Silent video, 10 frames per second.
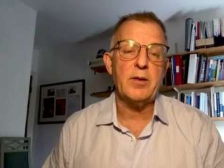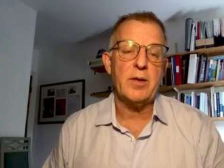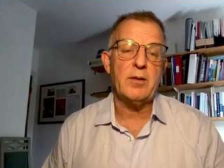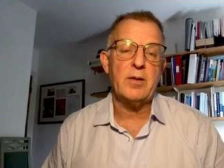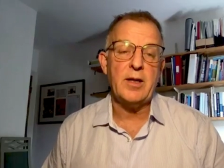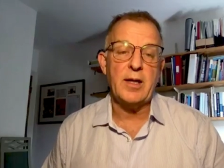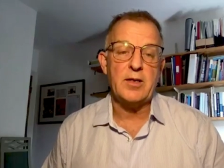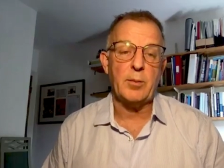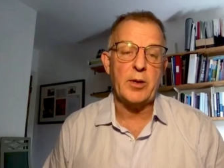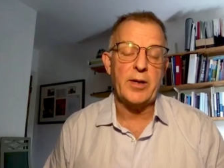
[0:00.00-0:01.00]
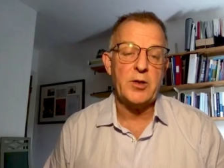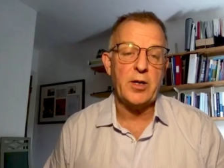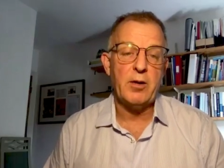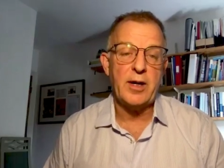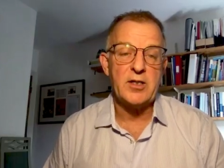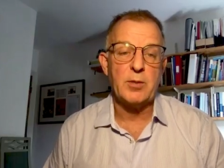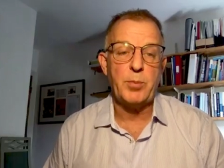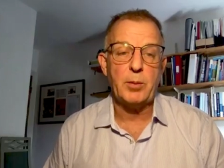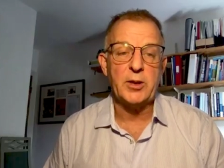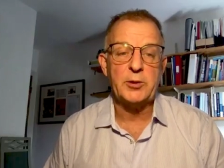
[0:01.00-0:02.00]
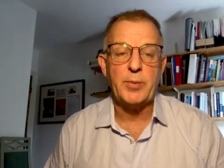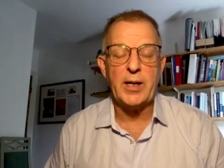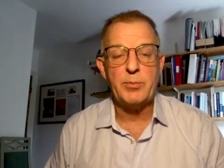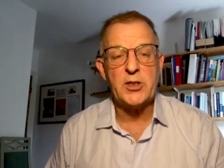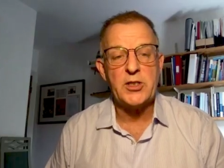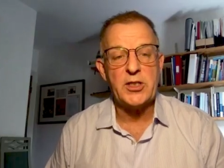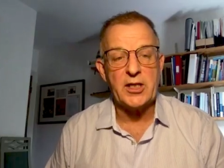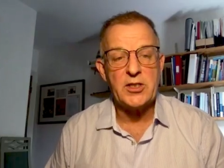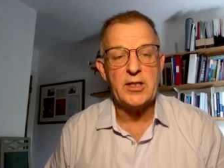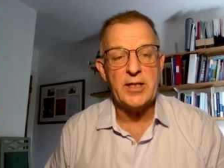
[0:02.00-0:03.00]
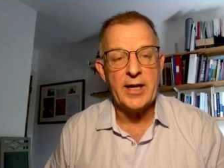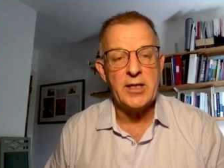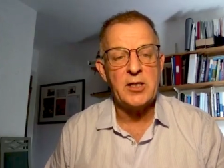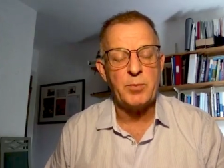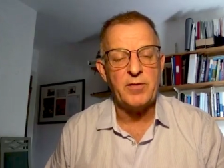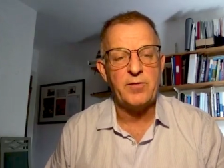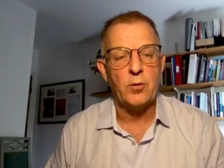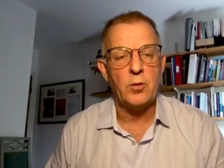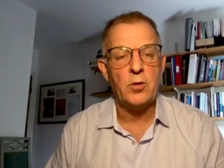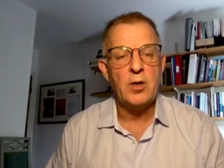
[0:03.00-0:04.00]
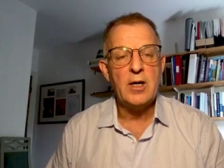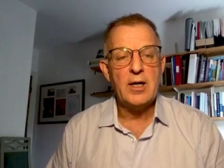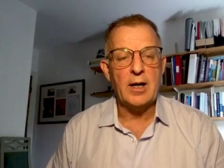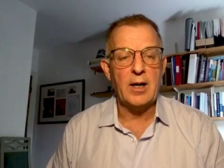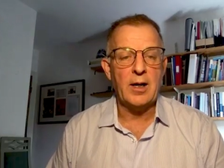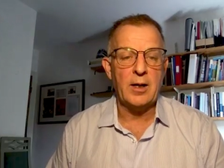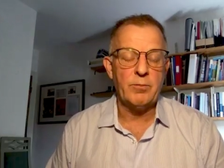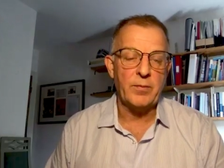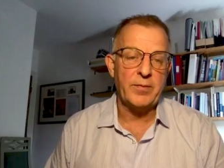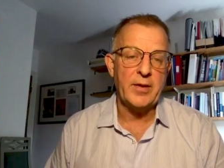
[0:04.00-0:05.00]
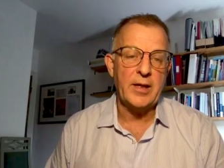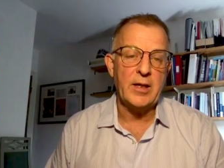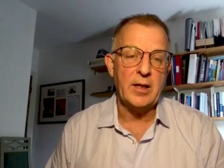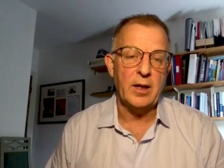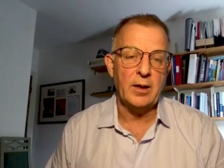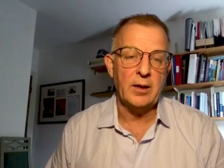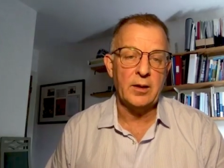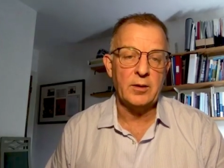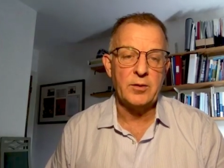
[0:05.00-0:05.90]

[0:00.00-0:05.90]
The the WHO has to publish papers 60 days before um, the, uh,